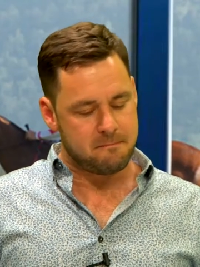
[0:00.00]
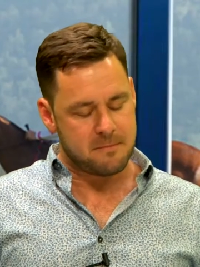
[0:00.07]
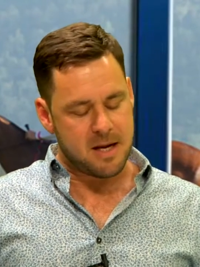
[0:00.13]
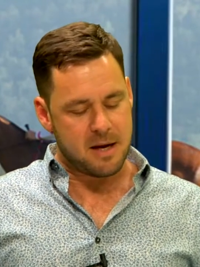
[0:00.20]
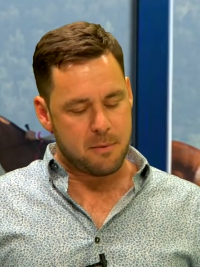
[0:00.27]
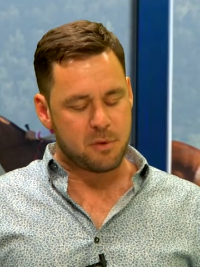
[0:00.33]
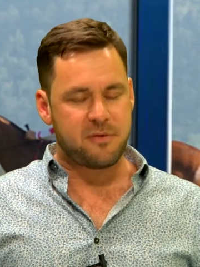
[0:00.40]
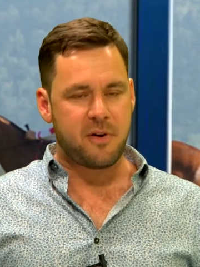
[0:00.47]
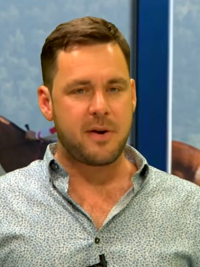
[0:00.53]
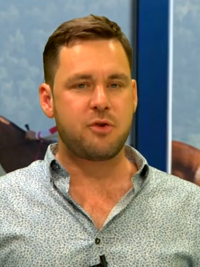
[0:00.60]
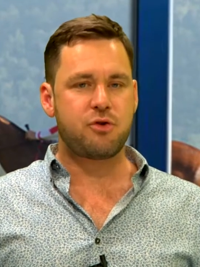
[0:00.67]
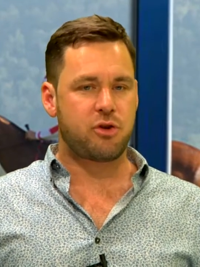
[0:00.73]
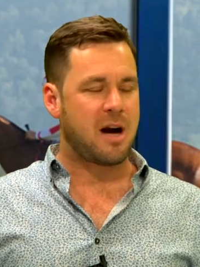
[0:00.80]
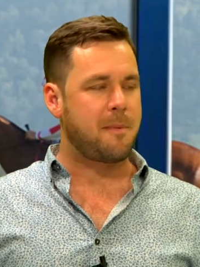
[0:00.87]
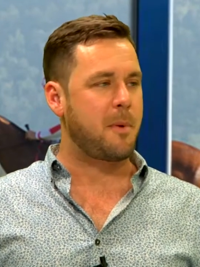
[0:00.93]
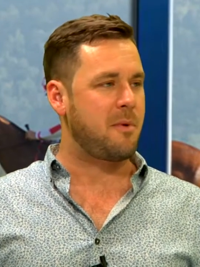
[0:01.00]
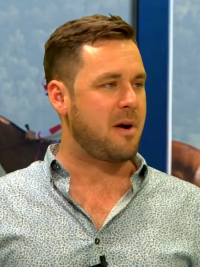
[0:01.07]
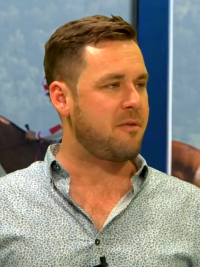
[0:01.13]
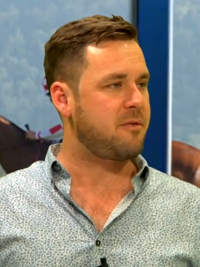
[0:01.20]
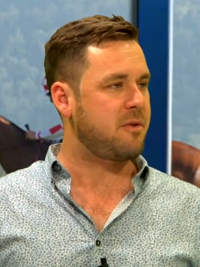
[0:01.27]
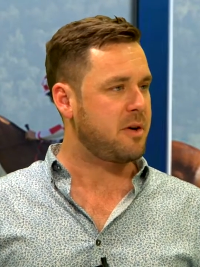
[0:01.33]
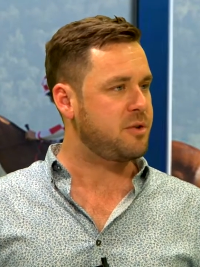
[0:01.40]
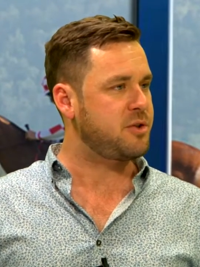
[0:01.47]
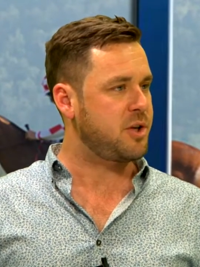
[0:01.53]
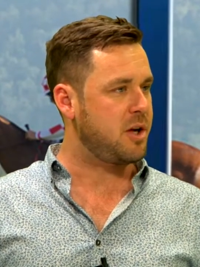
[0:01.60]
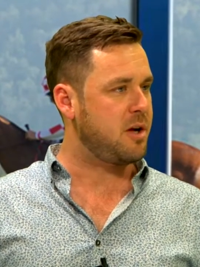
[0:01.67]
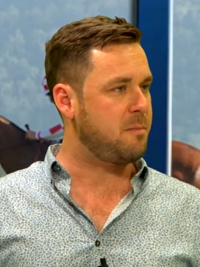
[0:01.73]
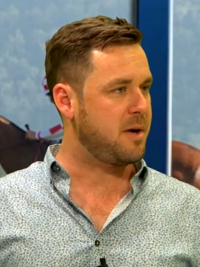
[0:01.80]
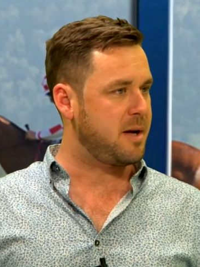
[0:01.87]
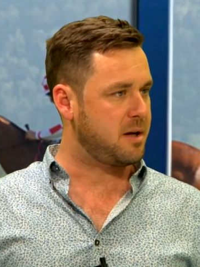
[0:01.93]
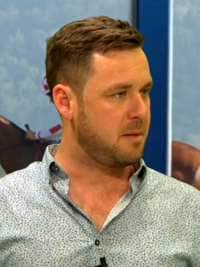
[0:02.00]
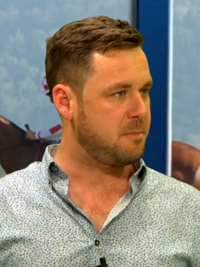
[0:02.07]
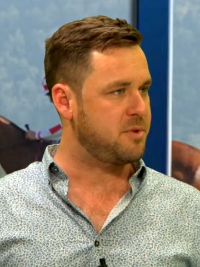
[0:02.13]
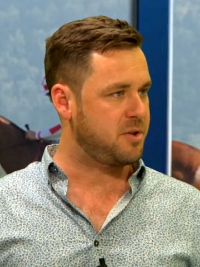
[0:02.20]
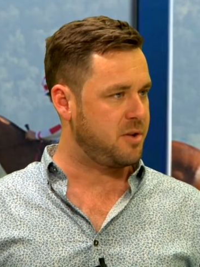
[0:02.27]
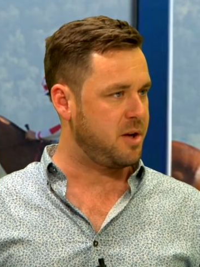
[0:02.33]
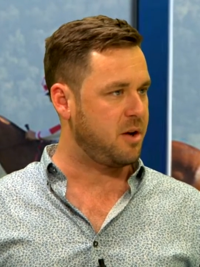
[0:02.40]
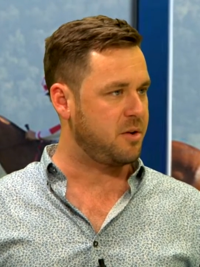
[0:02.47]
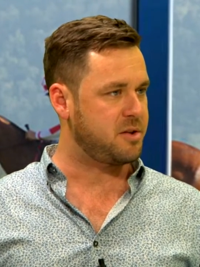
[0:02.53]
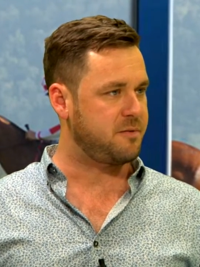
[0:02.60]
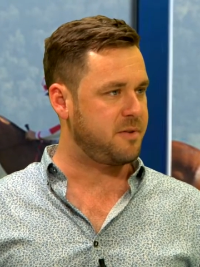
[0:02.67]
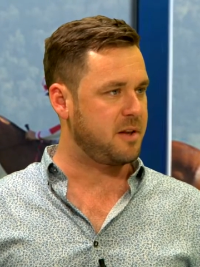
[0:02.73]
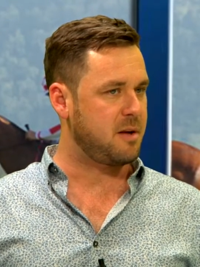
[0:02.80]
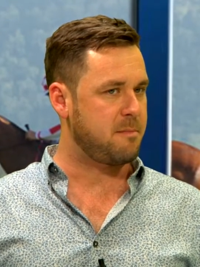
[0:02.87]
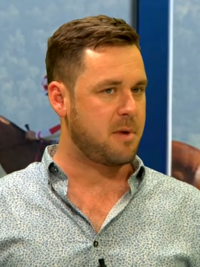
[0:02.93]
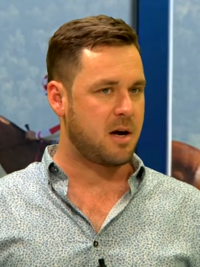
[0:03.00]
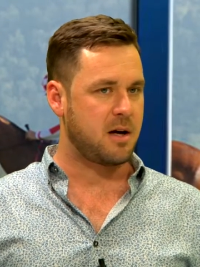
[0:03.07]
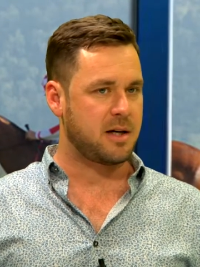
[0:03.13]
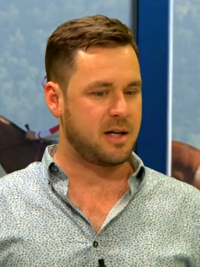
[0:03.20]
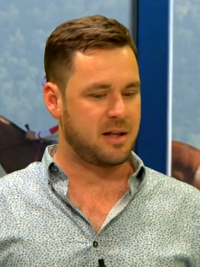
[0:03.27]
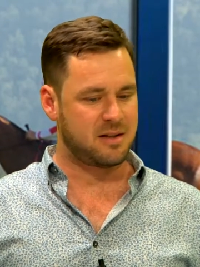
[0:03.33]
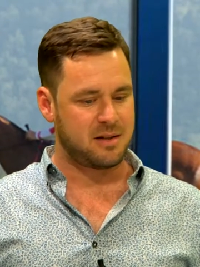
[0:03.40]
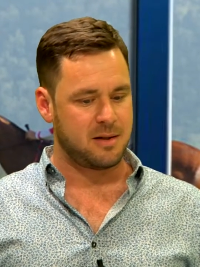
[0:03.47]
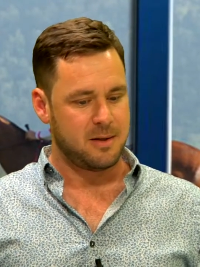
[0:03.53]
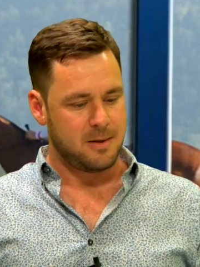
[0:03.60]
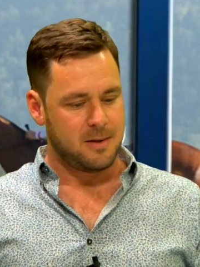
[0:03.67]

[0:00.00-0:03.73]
it was very trappy wherever I turn when it comes to the odds. I think the market's,